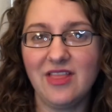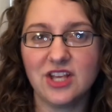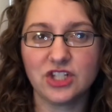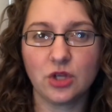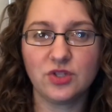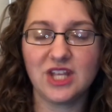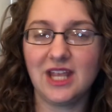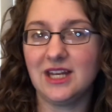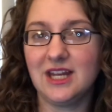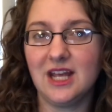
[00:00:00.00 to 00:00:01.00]
the
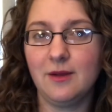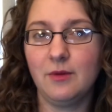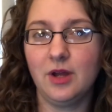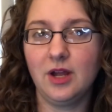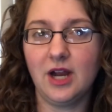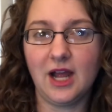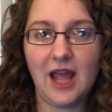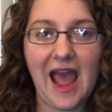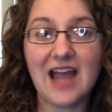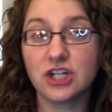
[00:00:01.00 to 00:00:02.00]
associated
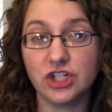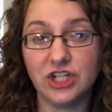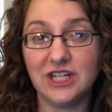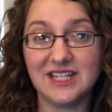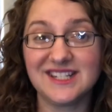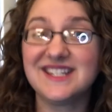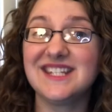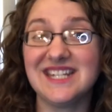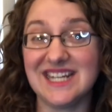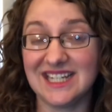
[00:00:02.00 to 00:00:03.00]
action is
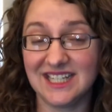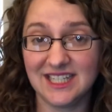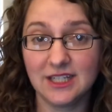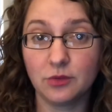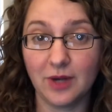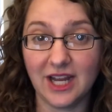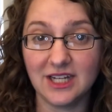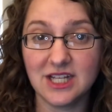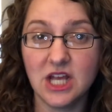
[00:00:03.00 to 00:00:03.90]
sitting, right?